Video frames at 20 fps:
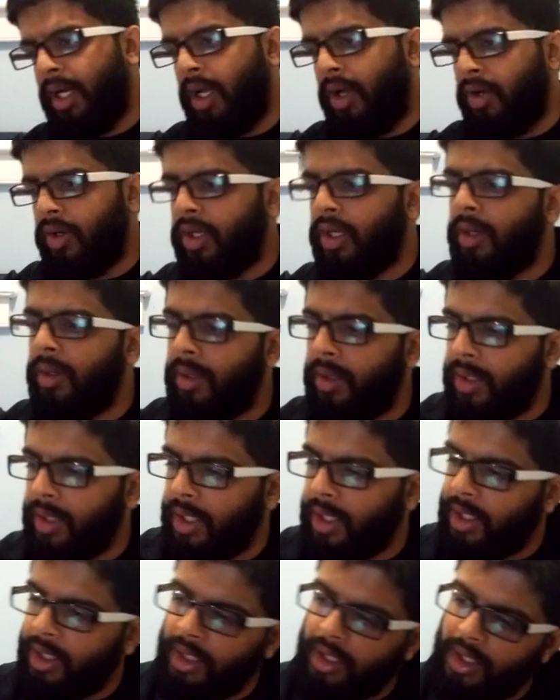out
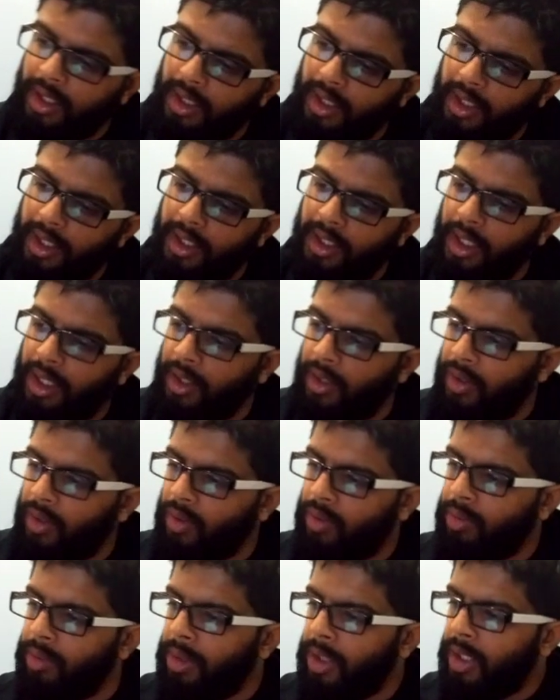in the entire
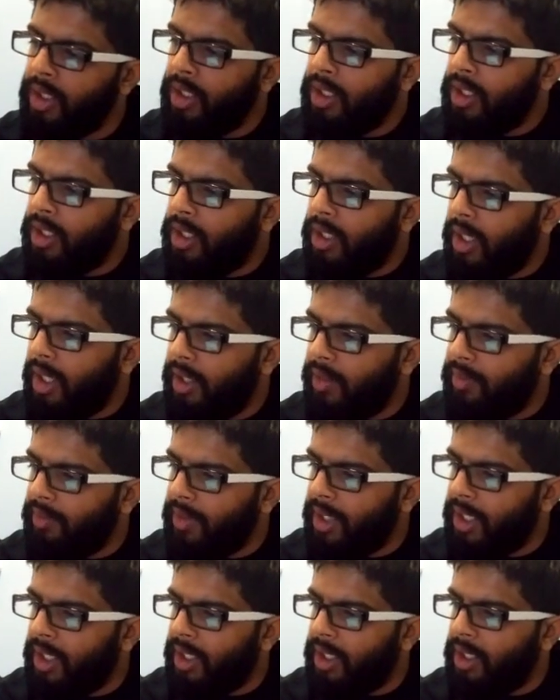room, and we
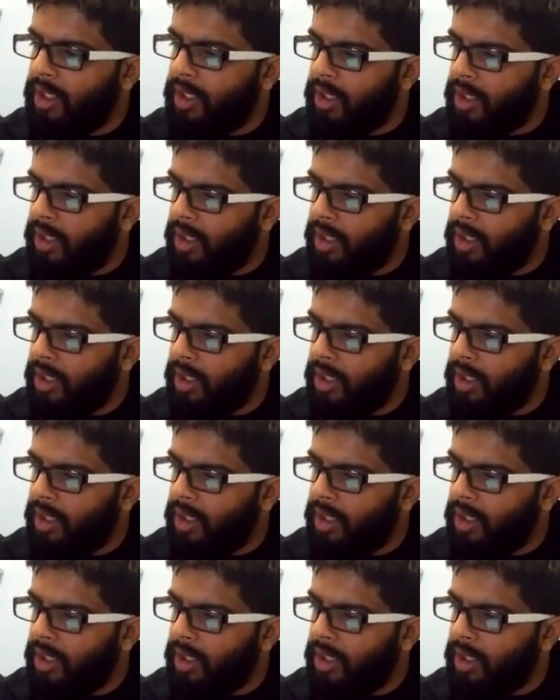can